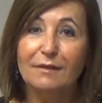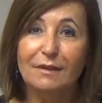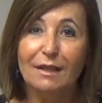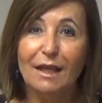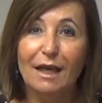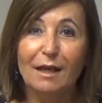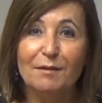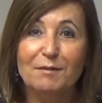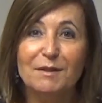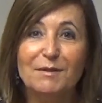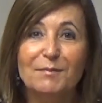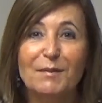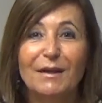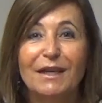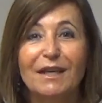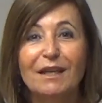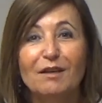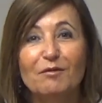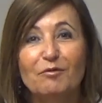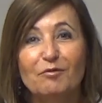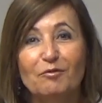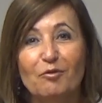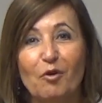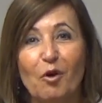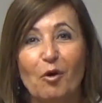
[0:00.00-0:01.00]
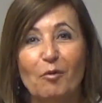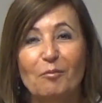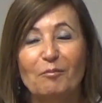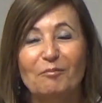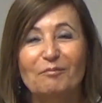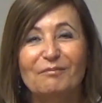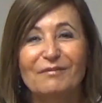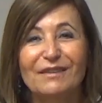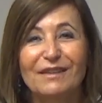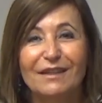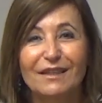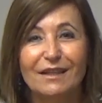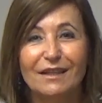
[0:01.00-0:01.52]
I'm speaking from
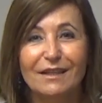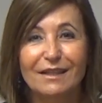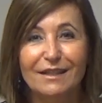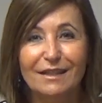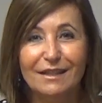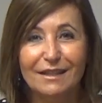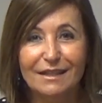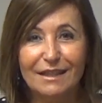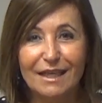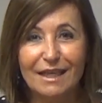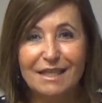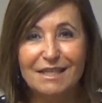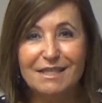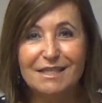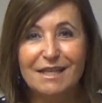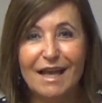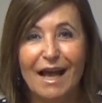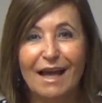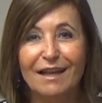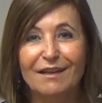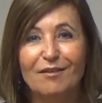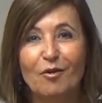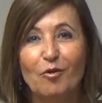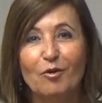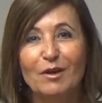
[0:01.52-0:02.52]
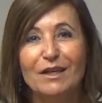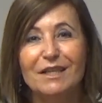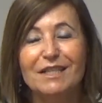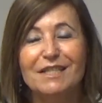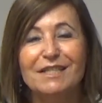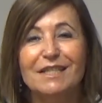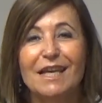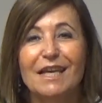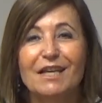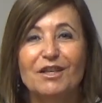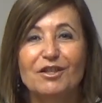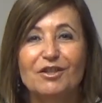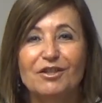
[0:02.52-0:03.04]
Nitzan
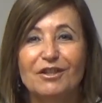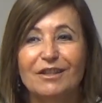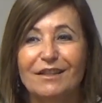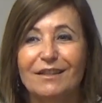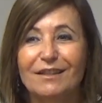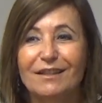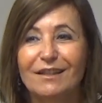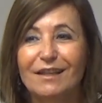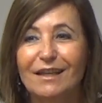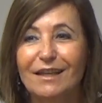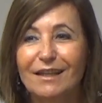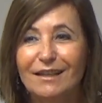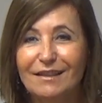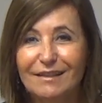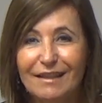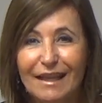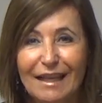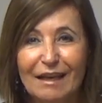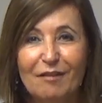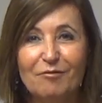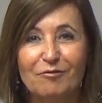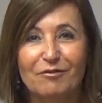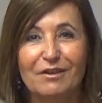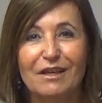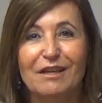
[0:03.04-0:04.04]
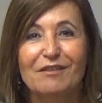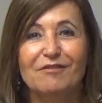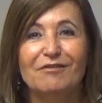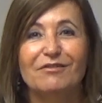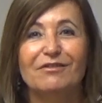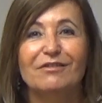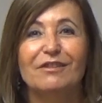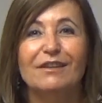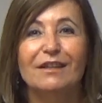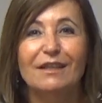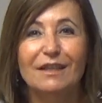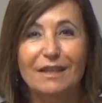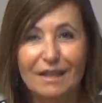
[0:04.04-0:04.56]
Organization, Tel Aviv,
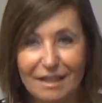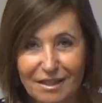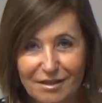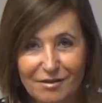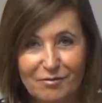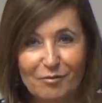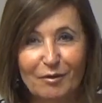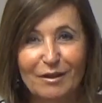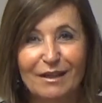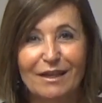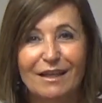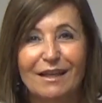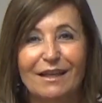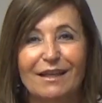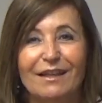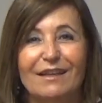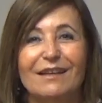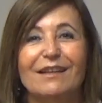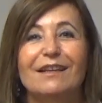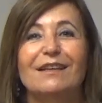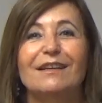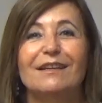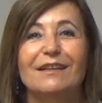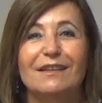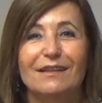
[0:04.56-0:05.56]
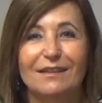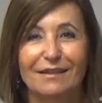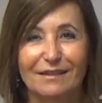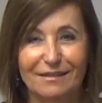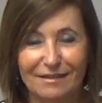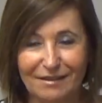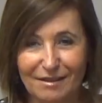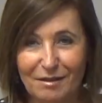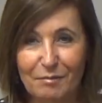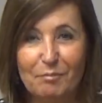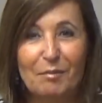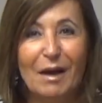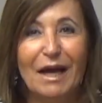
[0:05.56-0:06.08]
Israel.
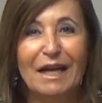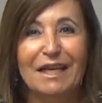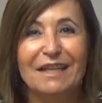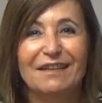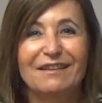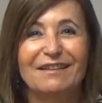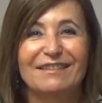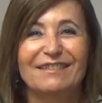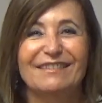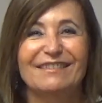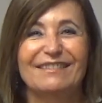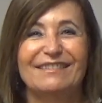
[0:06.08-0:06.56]
Bye.